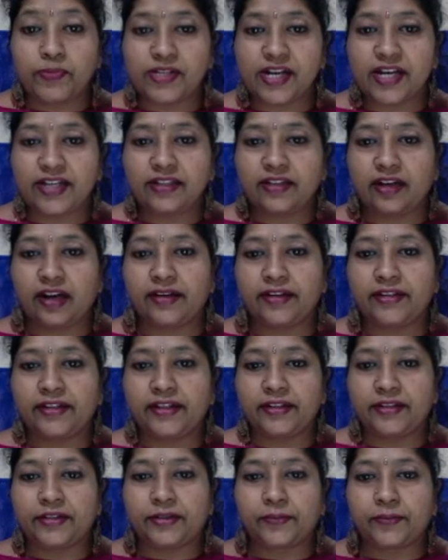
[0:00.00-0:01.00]
content.
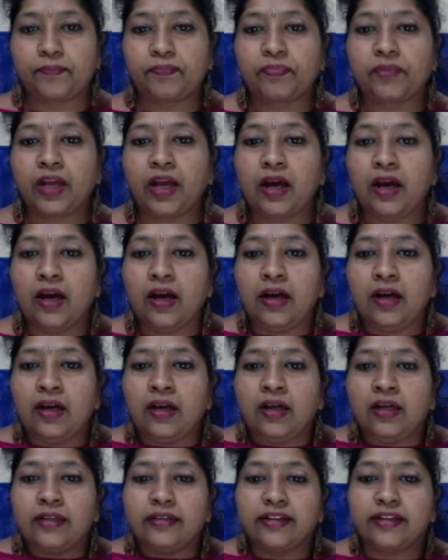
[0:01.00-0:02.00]

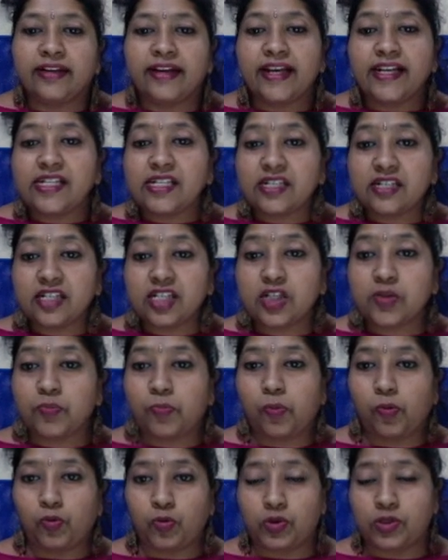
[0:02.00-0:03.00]
The next is
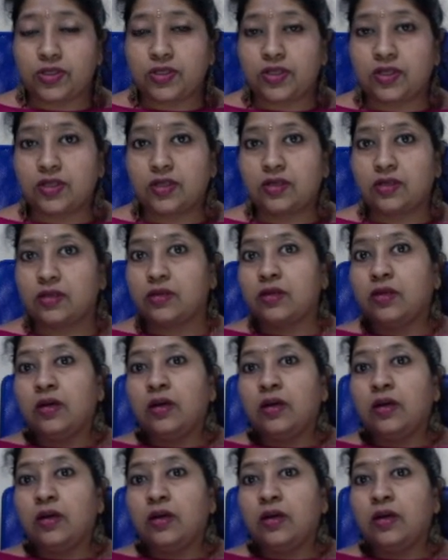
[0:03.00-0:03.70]
posts.